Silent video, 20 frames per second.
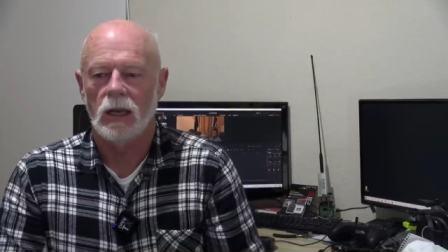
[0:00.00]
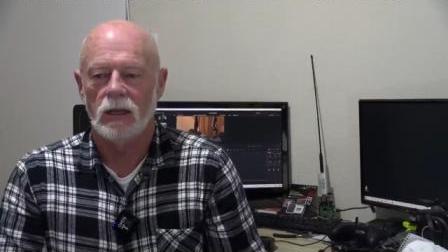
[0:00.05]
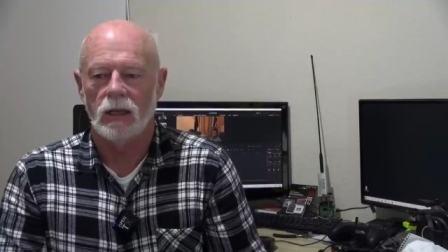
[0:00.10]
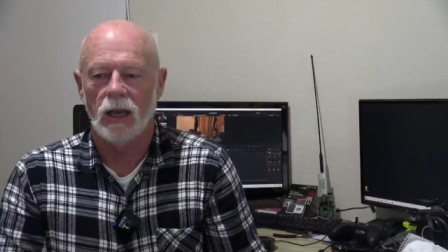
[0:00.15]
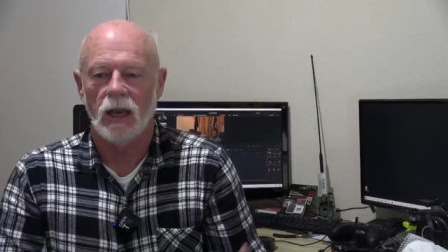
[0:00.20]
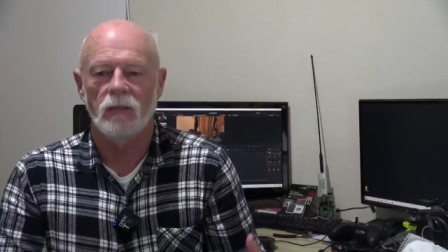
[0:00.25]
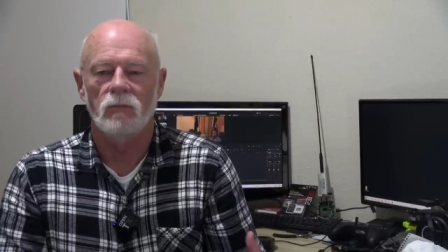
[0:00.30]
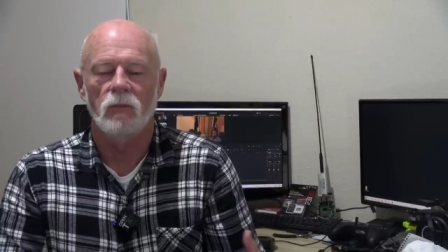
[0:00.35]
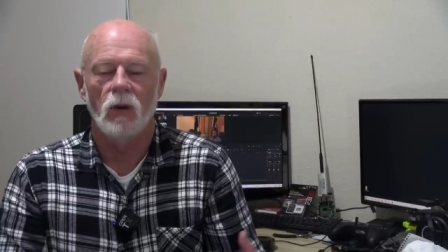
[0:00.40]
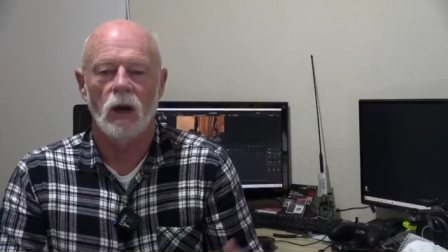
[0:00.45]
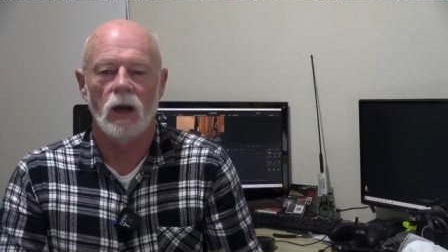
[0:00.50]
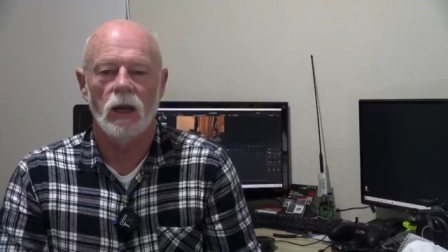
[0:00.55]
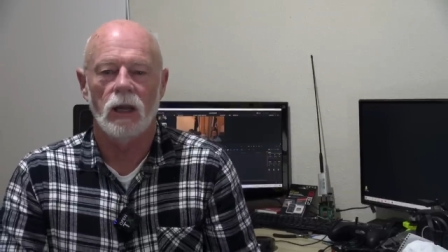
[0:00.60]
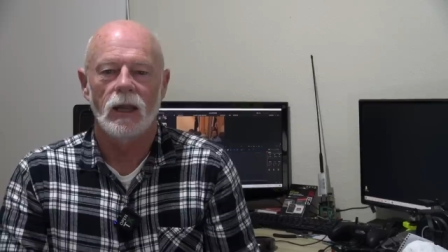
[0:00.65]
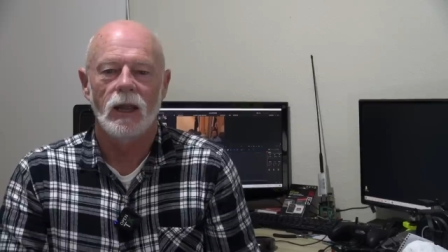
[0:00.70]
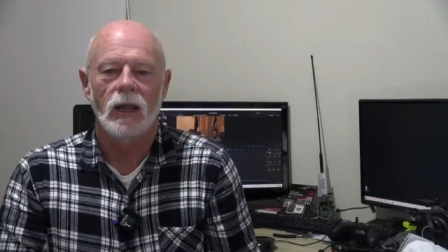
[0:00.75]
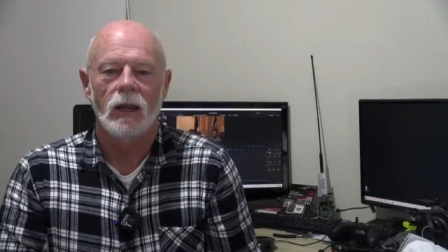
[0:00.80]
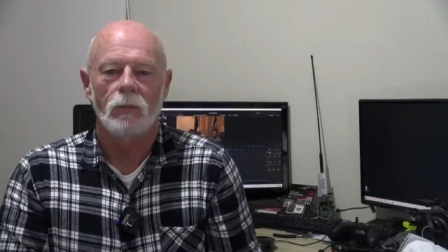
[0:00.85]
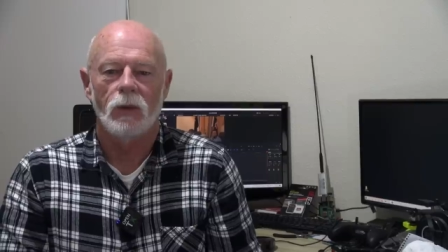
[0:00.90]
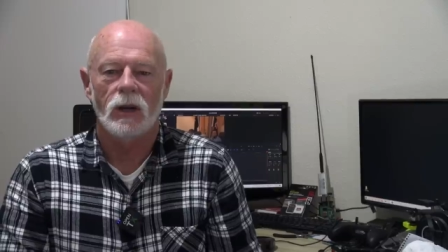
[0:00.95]
gave my
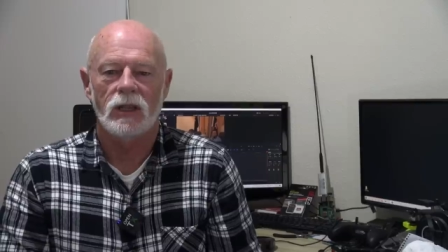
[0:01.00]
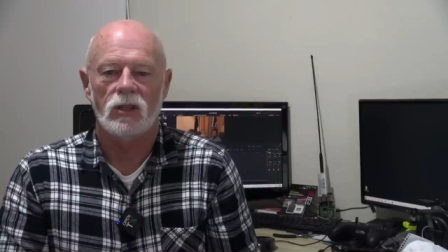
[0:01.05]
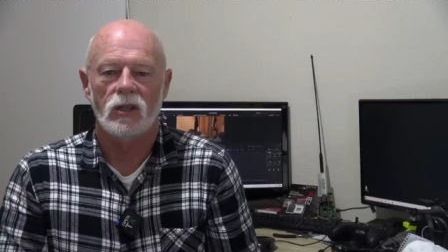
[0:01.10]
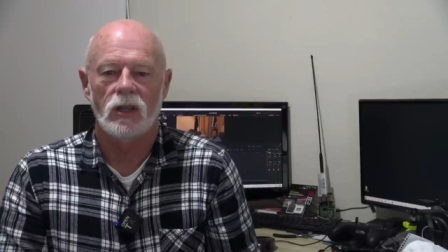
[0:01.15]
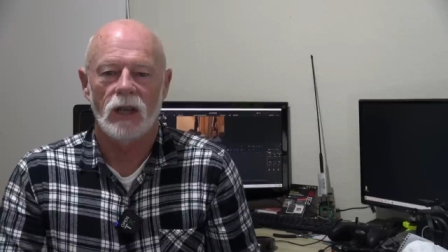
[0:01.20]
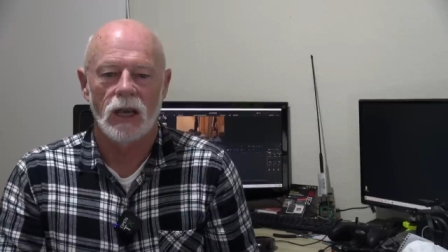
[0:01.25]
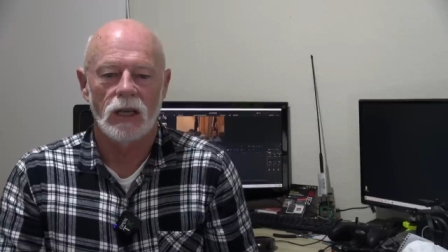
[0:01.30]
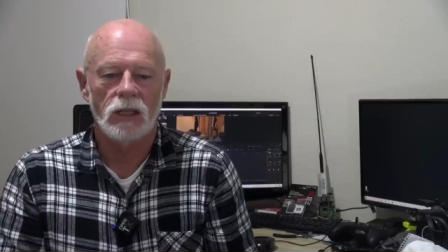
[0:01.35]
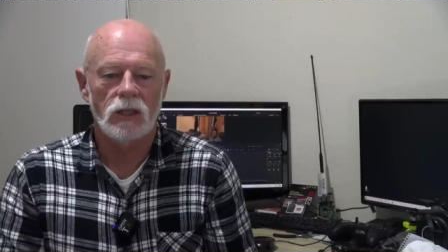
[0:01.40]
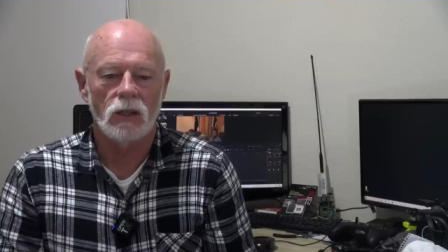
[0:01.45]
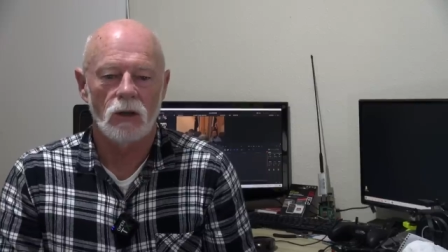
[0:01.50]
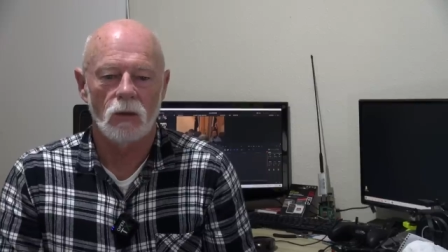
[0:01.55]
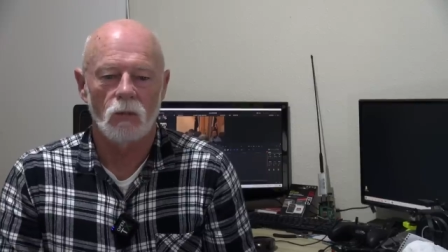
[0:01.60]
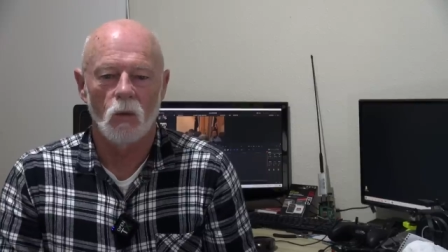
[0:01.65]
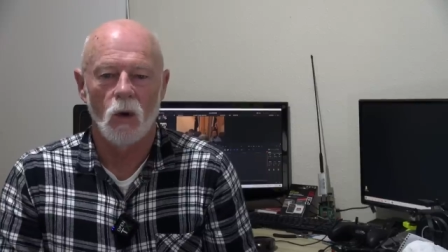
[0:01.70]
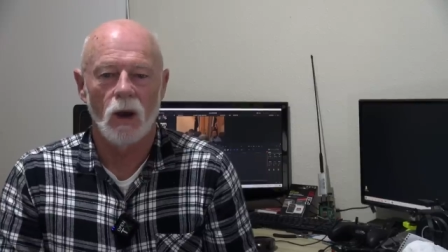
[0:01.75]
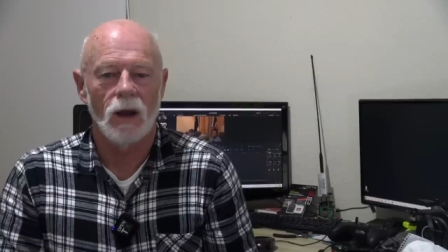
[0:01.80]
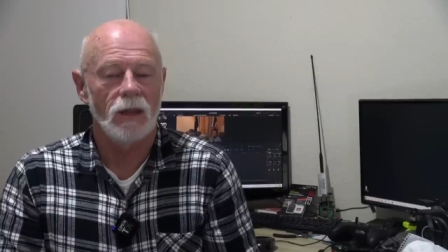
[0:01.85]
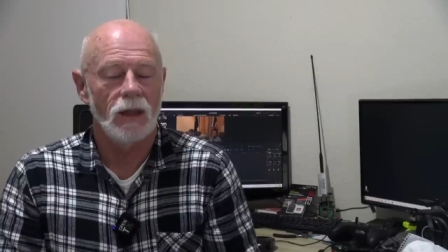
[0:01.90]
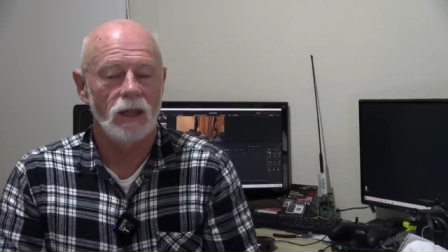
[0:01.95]
presentation on
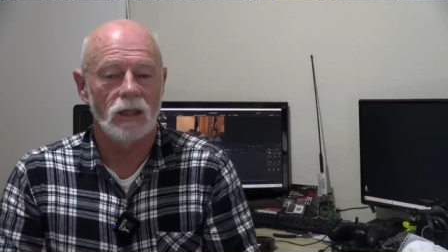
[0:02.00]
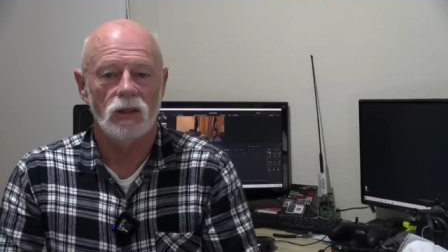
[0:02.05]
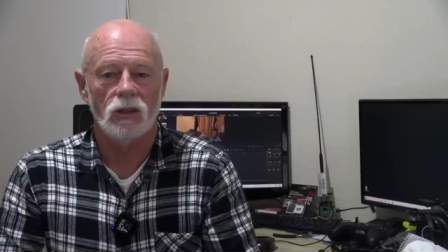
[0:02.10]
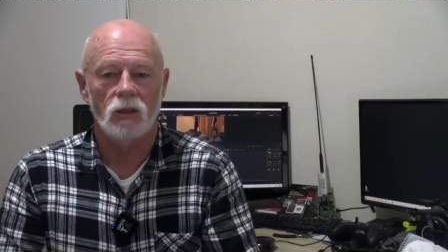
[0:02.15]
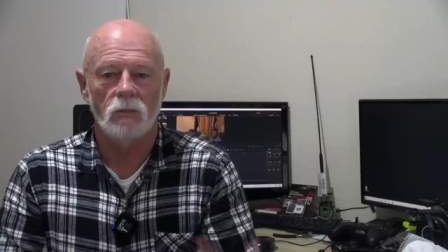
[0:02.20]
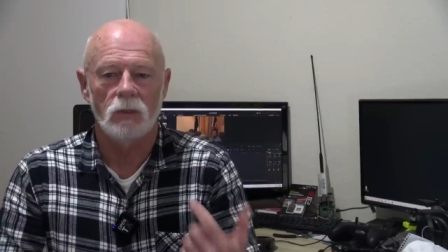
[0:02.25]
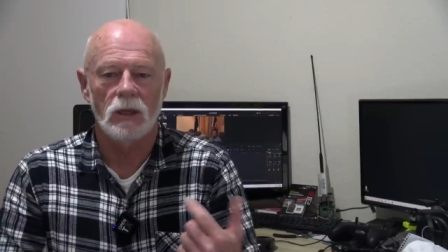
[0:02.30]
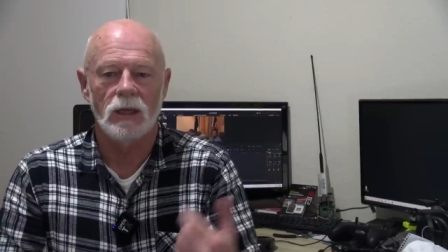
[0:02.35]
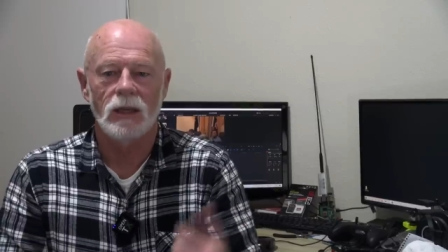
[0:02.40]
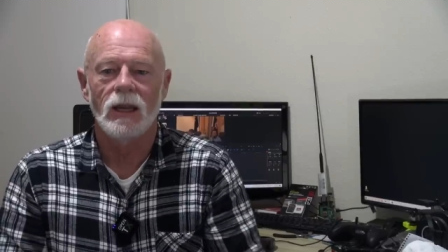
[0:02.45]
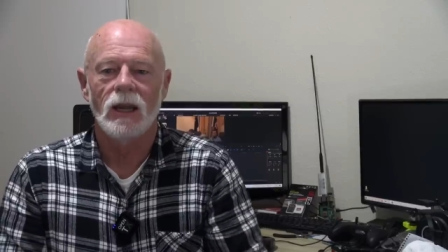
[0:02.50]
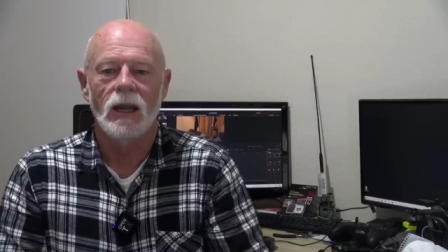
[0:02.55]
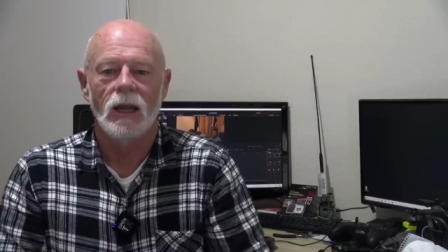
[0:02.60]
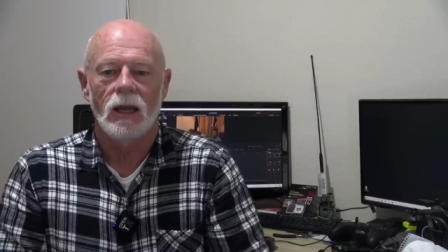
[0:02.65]
why they should be,